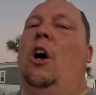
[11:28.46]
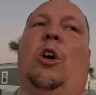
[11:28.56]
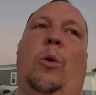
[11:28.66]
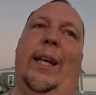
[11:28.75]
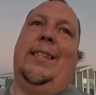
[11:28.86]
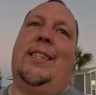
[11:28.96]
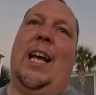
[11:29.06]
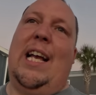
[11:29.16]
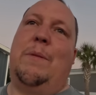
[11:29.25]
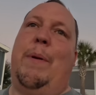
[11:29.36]
A queen
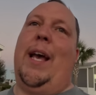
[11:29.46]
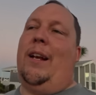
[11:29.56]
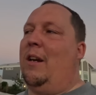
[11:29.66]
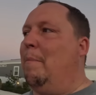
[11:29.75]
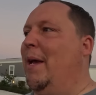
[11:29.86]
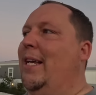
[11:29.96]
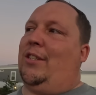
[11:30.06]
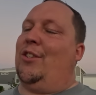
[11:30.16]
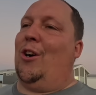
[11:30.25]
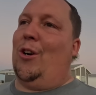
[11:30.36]
size bed in a
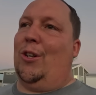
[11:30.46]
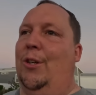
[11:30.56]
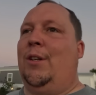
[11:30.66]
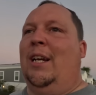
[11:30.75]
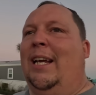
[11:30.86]
Baystar